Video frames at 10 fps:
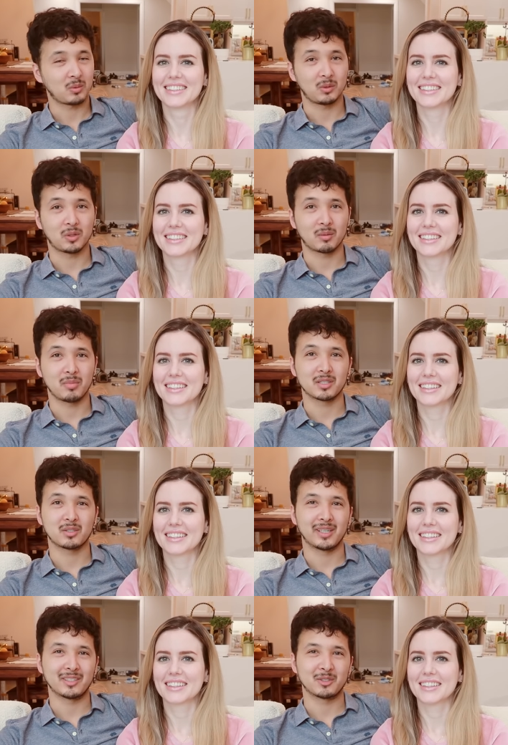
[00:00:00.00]
Speaker 1: We'll do our best
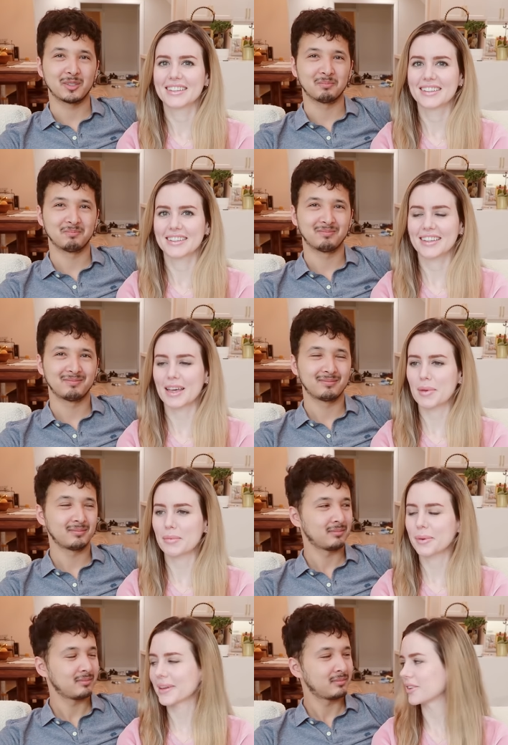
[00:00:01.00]
to answer them.
Speaker 2: Yeah,
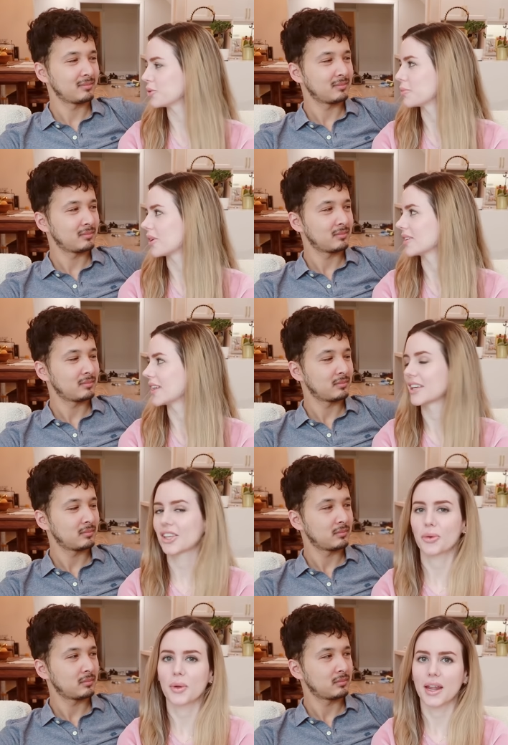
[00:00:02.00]
maybe we can do more like
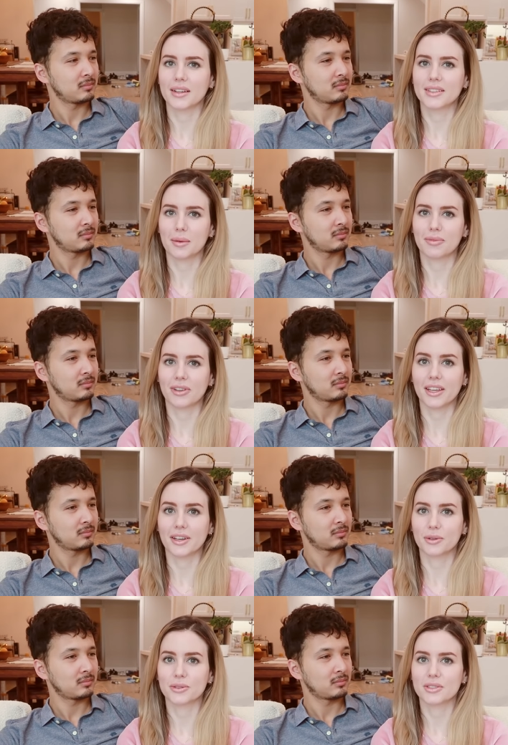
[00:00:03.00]
Q and A type
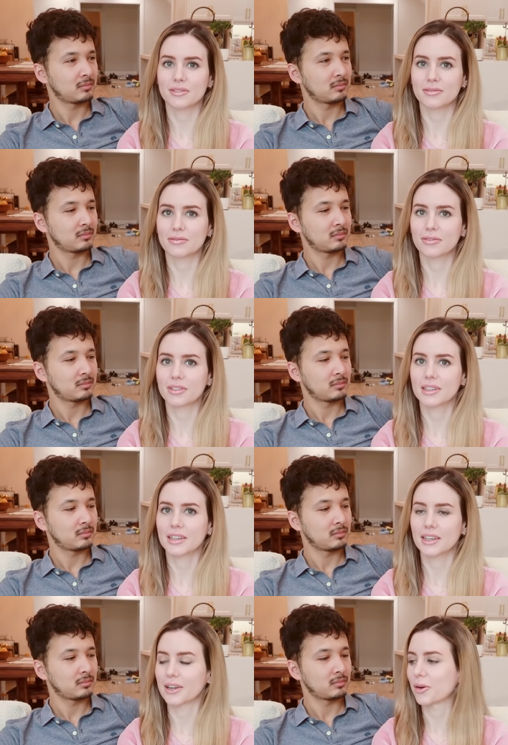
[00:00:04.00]
videos of,
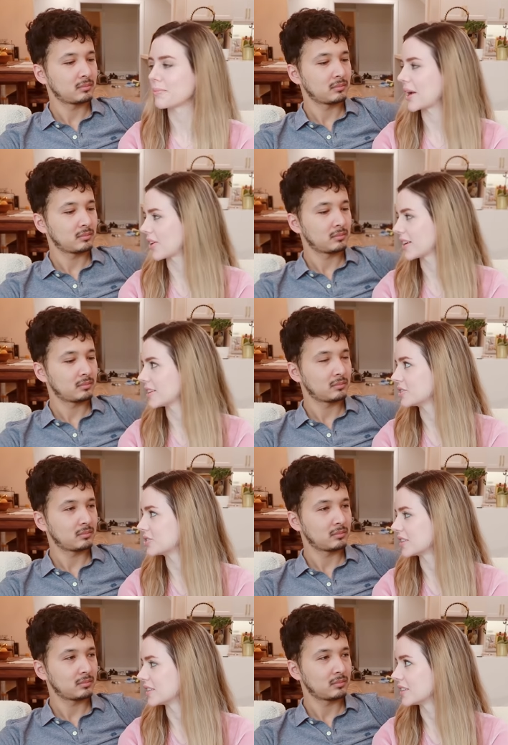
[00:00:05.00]
you know,
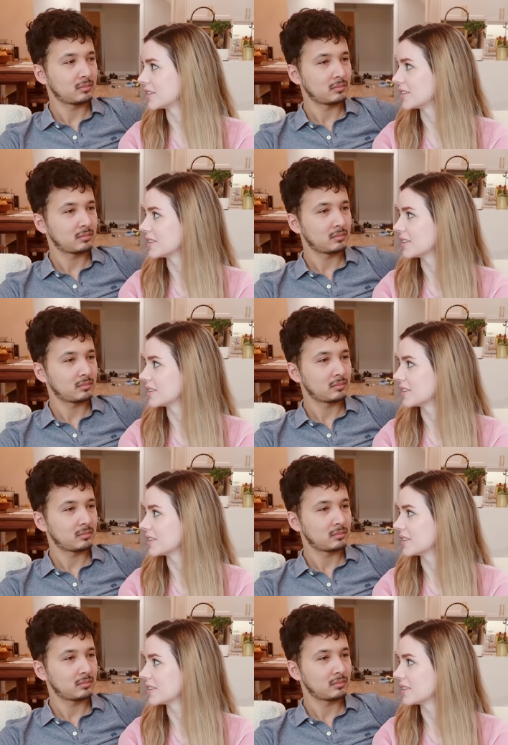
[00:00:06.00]
marriage and